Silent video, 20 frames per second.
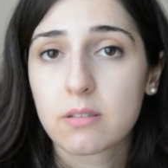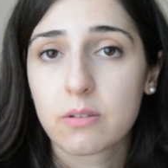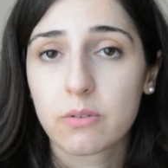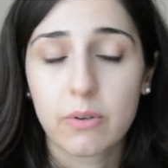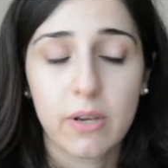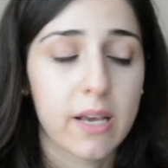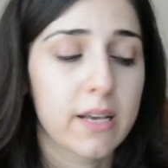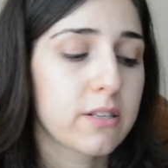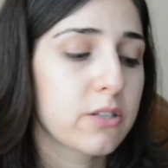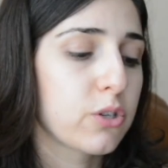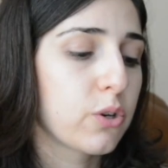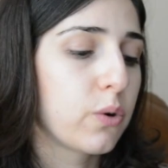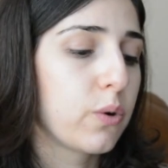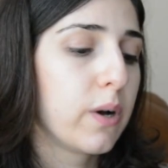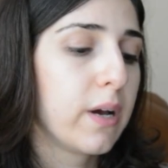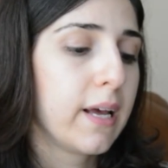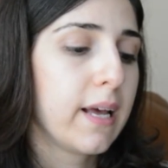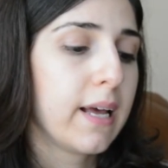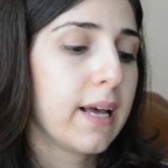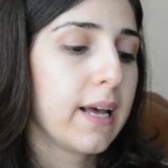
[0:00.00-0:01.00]
Okay, so
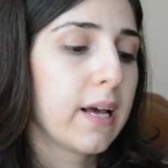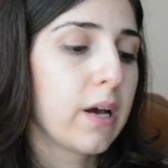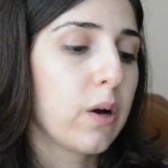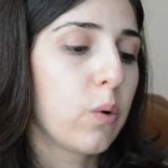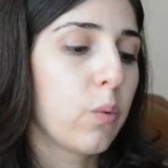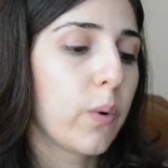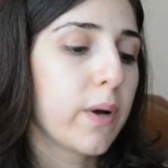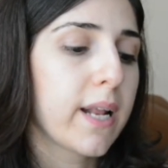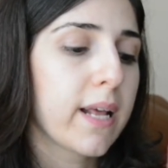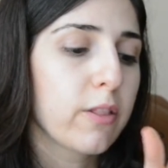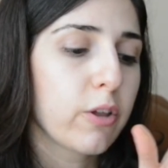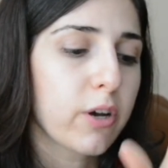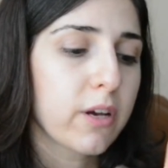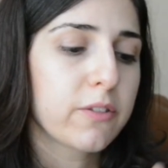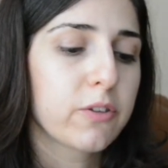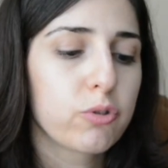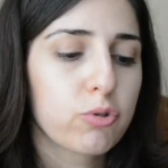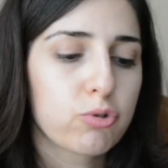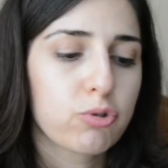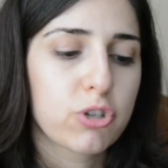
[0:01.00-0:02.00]
when I look at
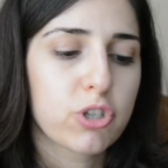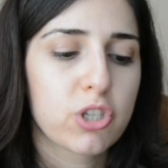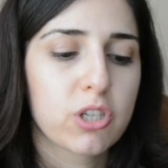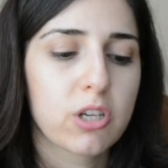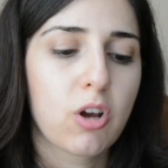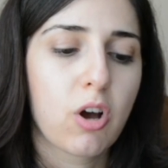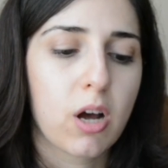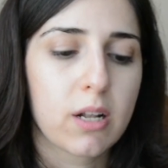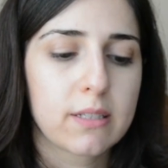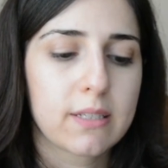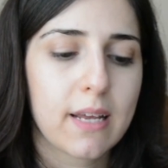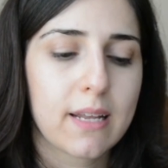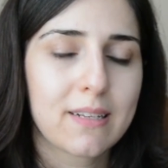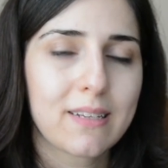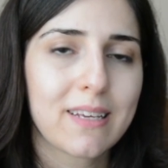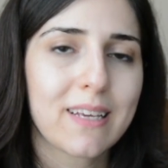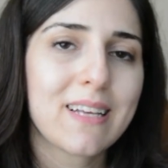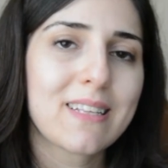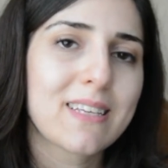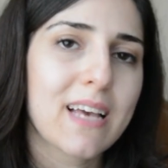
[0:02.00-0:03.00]
the nutrition content,
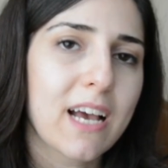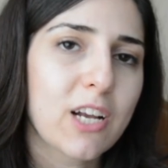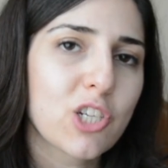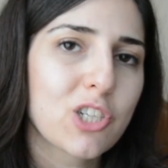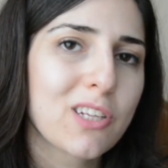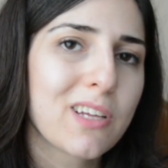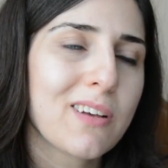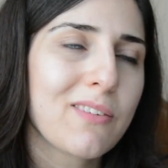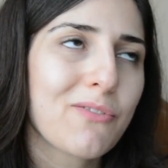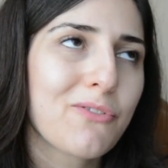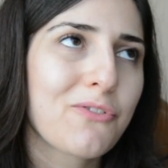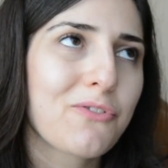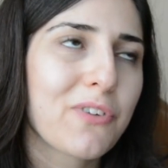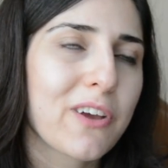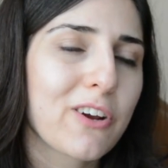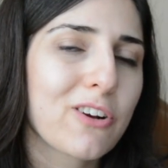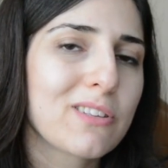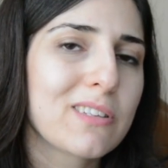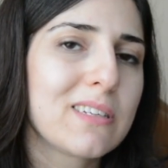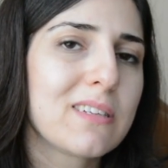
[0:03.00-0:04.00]
it's actually
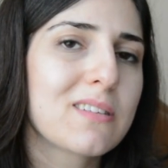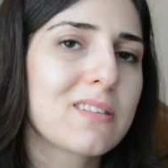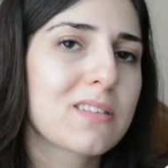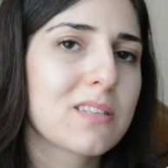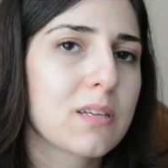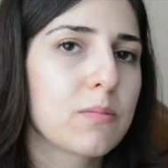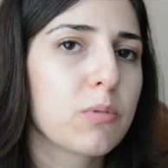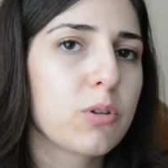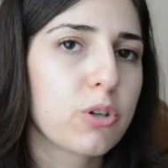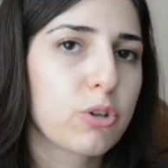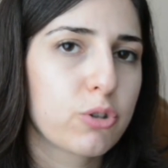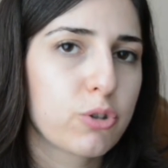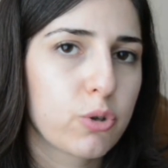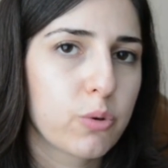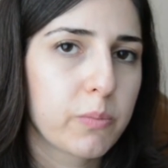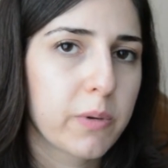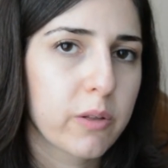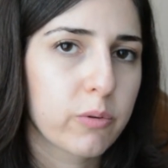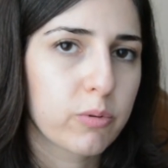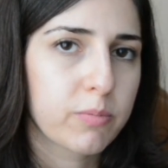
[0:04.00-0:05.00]
fairly similar to
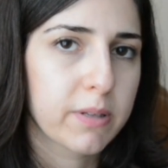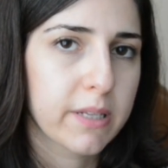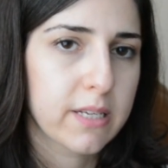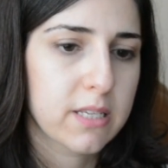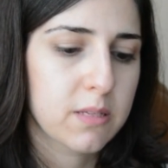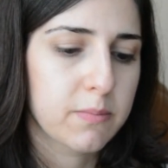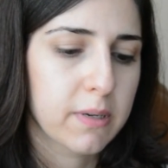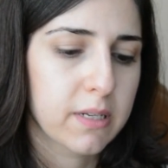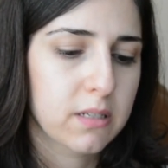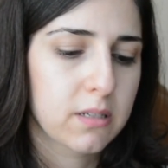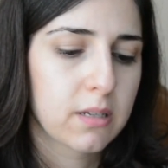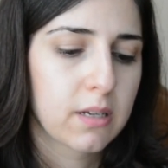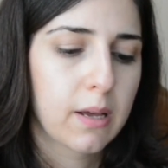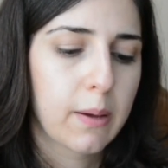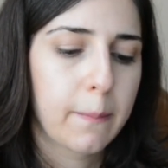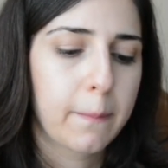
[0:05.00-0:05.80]
a meal replacement.